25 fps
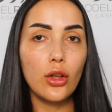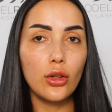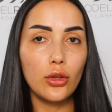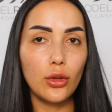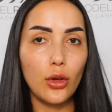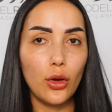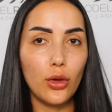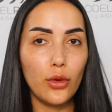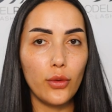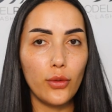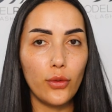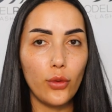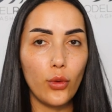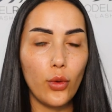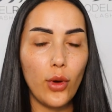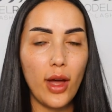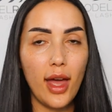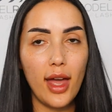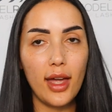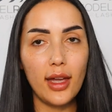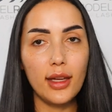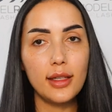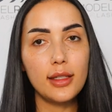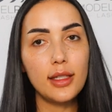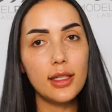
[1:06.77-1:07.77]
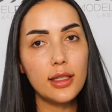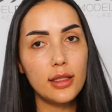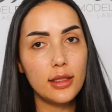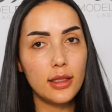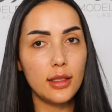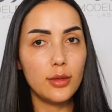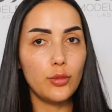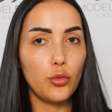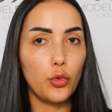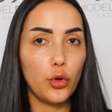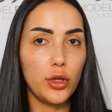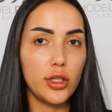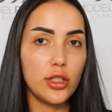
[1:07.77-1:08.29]
go for a
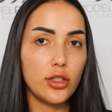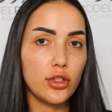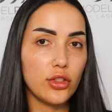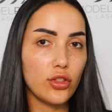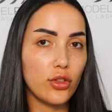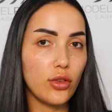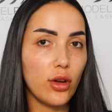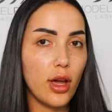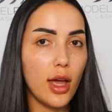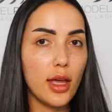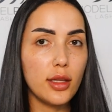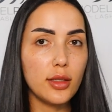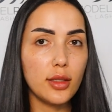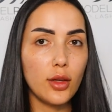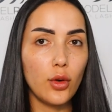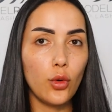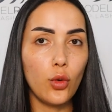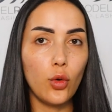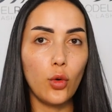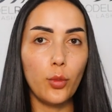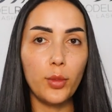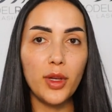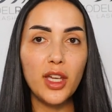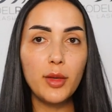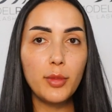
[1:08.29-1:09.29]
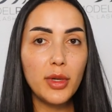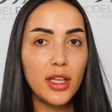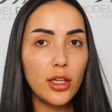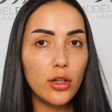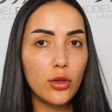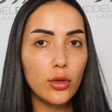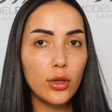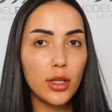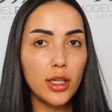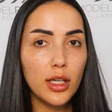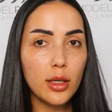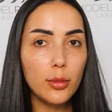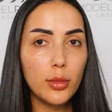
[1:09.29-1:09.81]
tinted moisturizer or BB
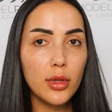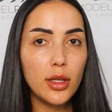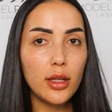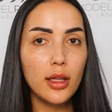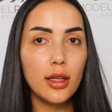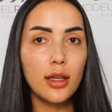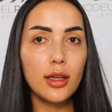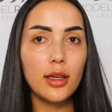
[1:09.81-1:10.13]
cream.